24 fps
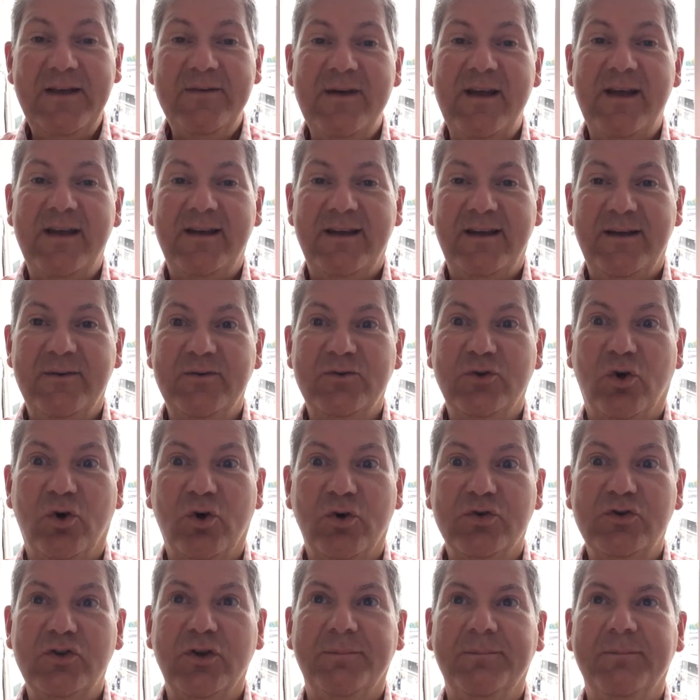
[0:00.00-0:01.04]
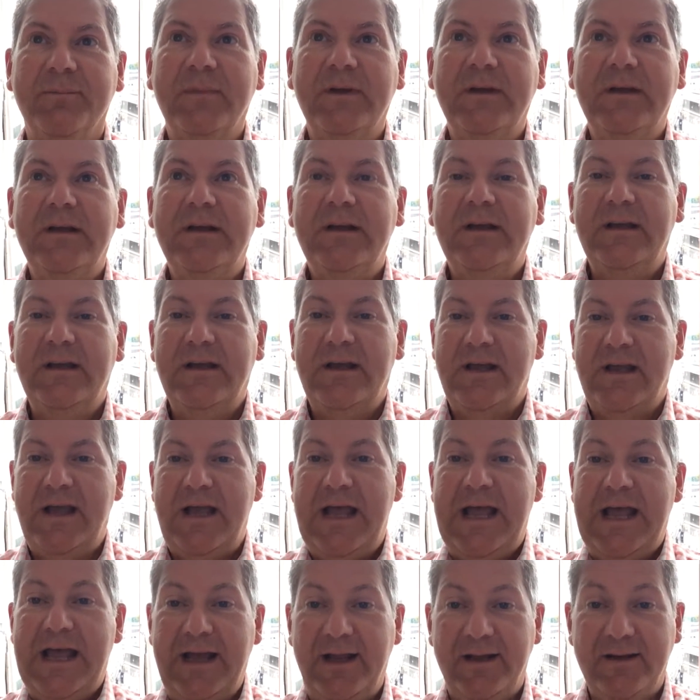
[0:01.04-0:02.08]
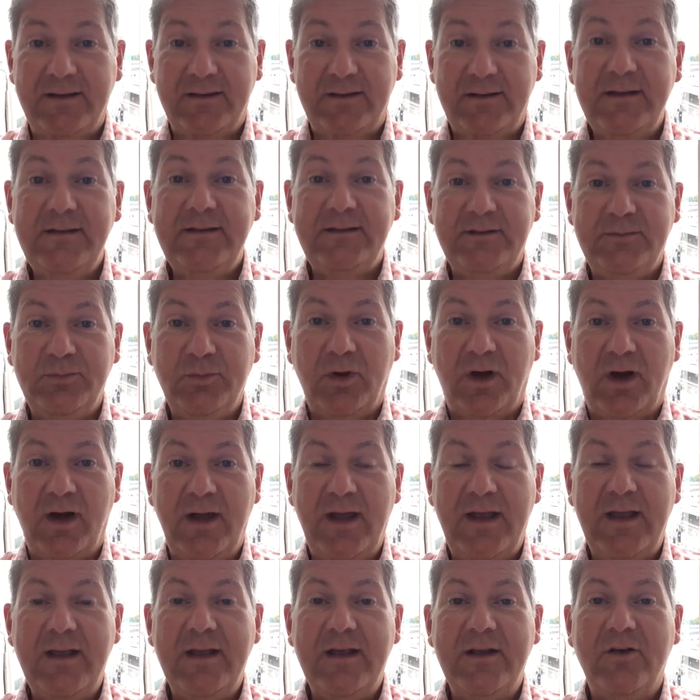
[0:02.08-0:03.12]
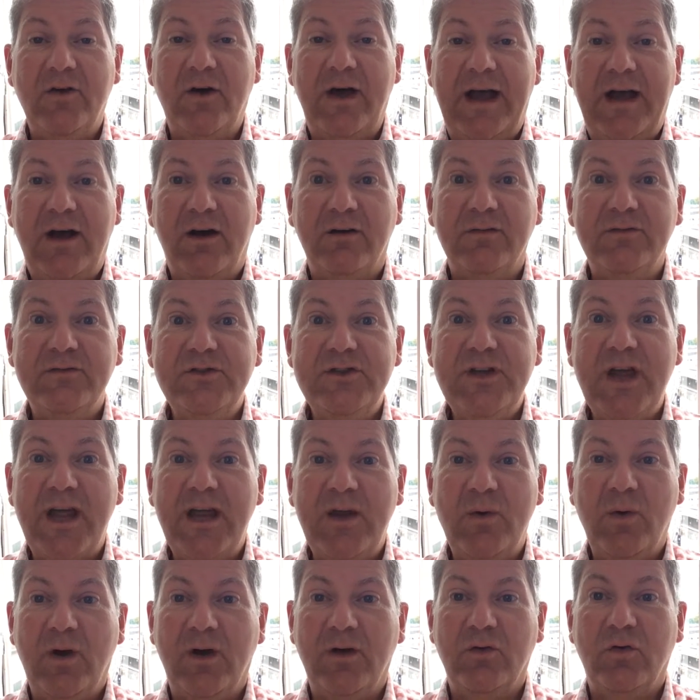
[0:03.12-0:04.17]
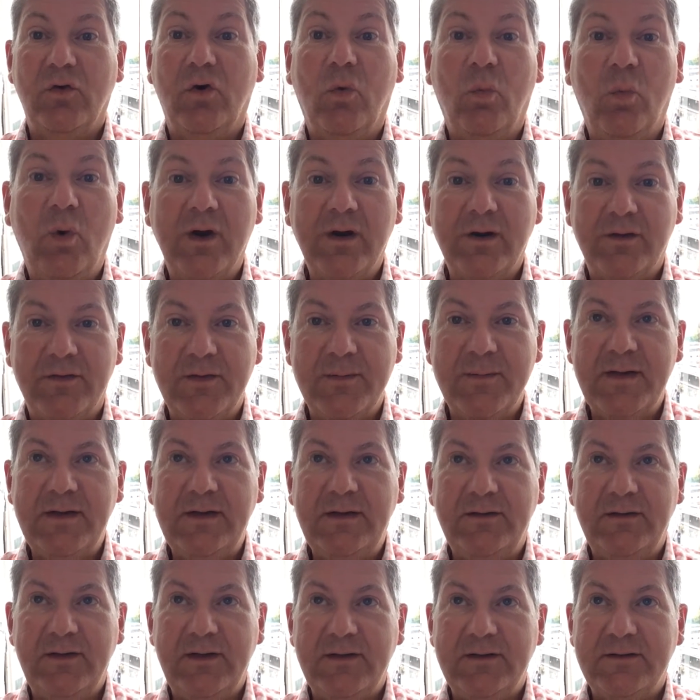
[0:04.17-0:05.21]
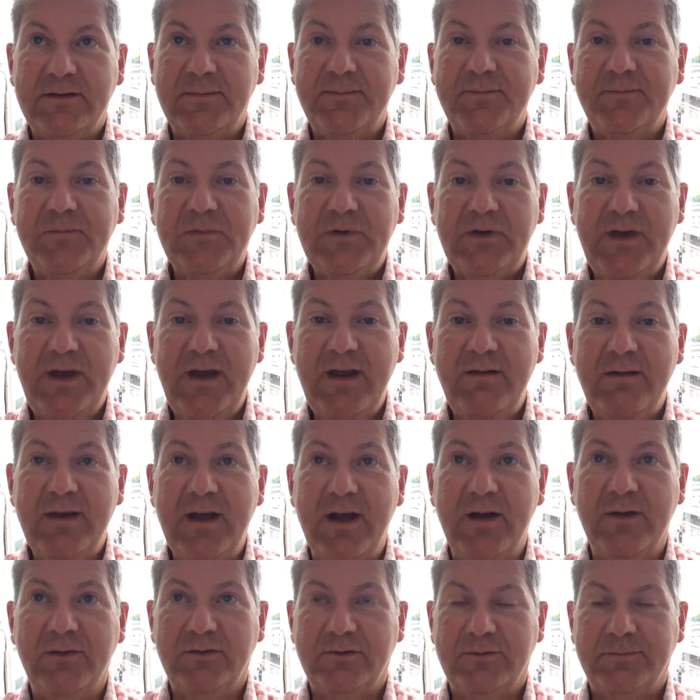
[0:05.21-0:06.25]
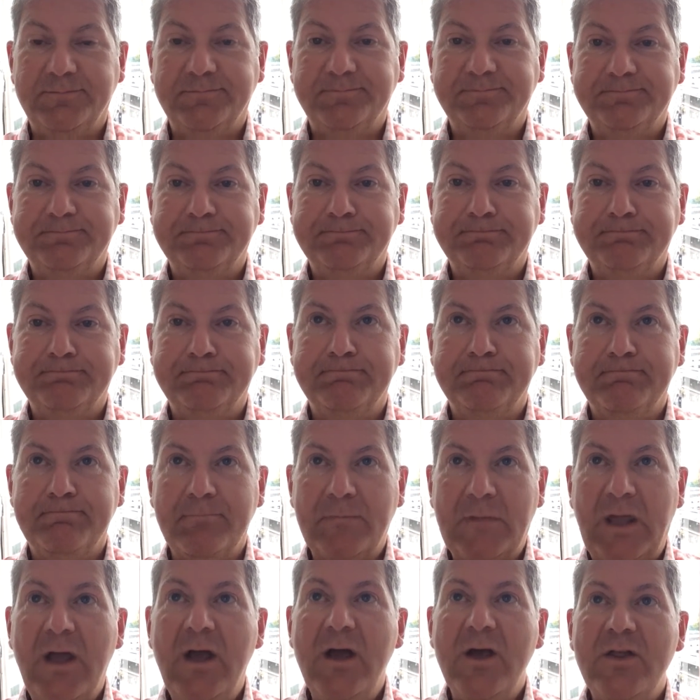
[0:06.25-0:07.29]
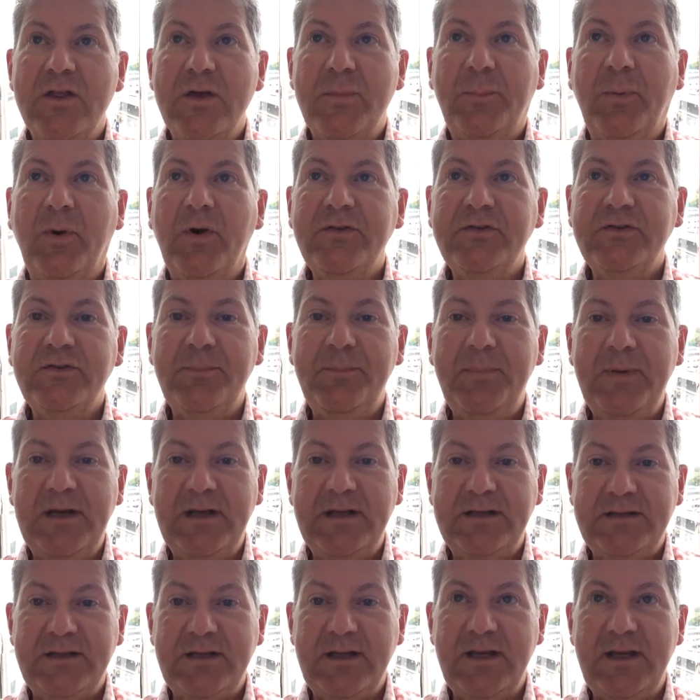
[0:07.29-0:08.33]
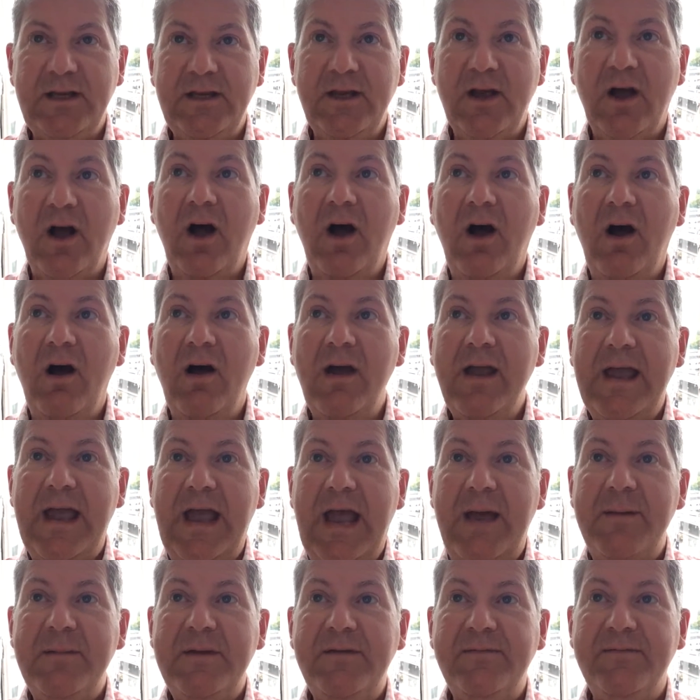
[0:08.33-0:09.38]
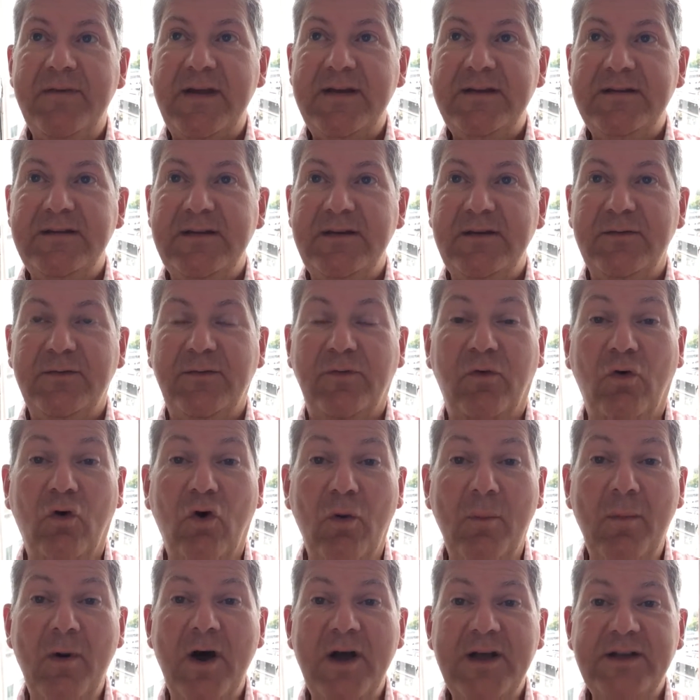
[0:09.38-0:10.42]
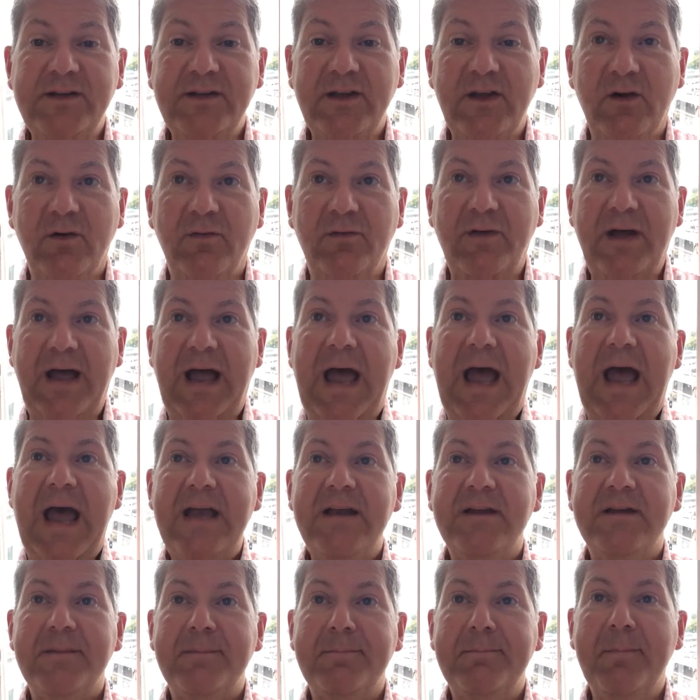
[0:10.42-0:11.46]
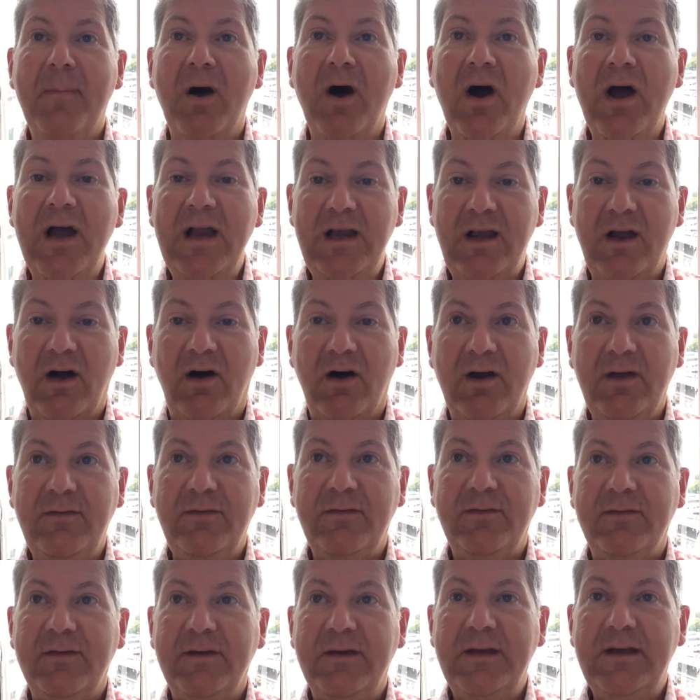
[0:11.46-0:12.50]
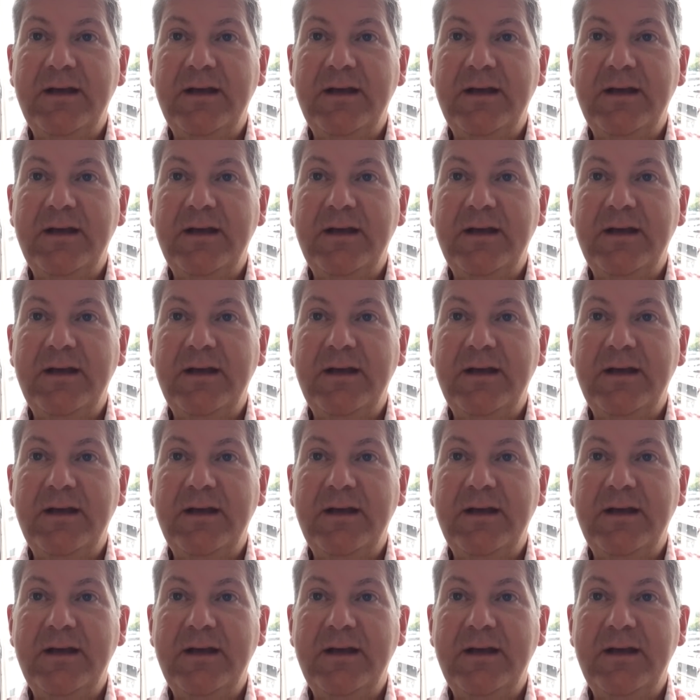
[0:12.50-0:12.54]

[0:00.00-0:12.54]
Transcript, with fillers: anyway, it was awesome. And this is what I got out of day one, or one of the many things. So here goes. The possibility I am inventing for myself and my life